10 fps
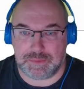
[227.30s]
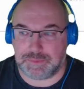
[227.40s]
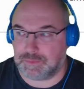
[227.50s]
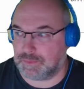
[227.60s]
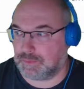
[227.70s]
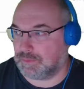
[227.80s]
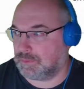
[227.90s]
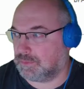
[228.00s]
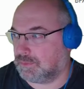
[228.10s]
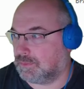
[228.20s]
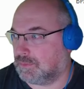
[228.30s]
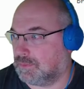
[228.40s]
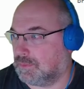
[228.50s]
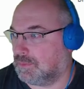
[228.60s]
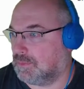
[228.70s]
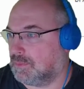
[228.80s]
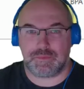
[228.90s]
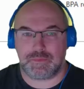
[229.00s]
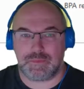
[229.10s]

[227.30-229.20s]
Nothing is said.